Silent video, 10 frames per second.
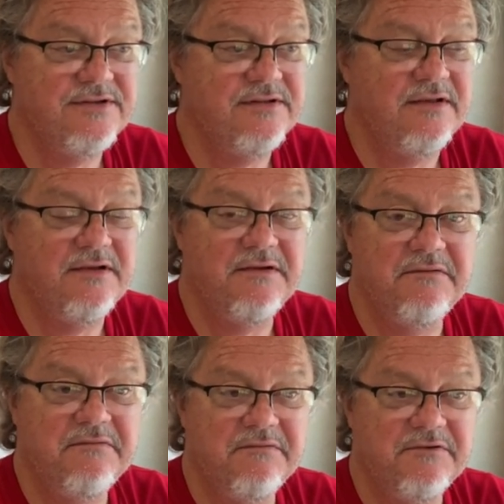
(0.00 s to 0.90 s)
and
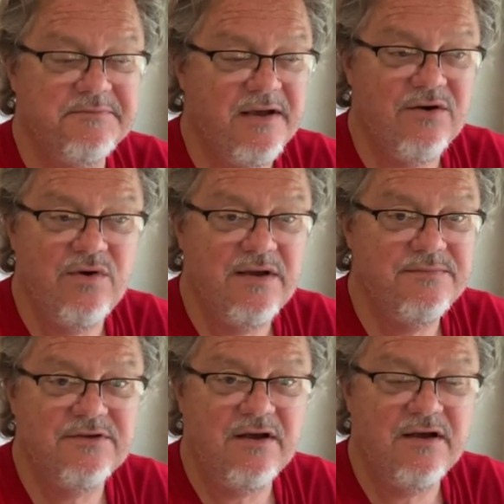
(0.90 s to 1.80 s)
the spider
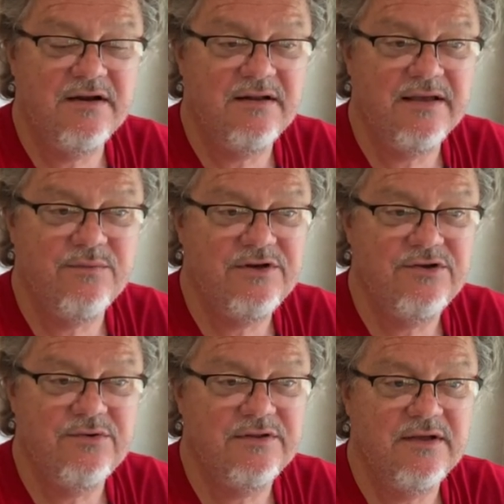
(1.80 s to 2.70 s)
webs on like we
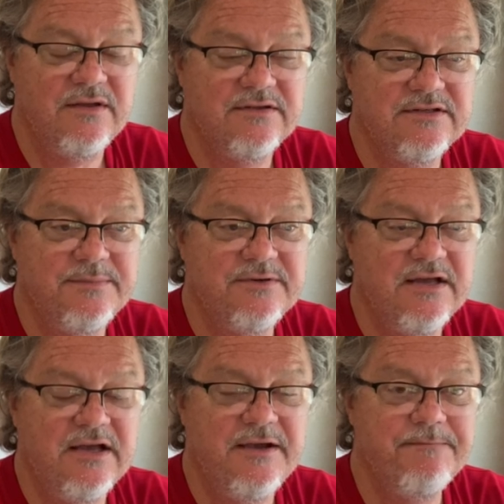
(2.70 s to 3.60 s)
do in the
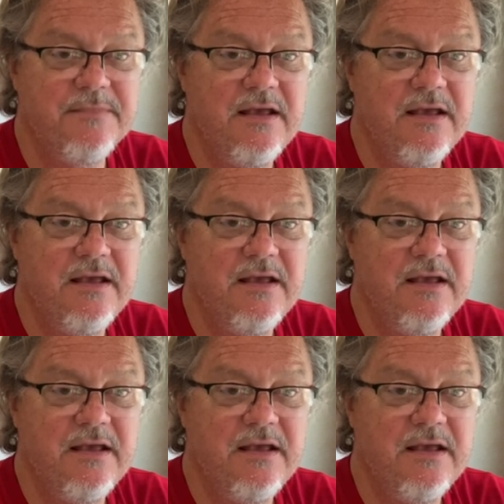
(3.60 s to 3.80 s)
summertime.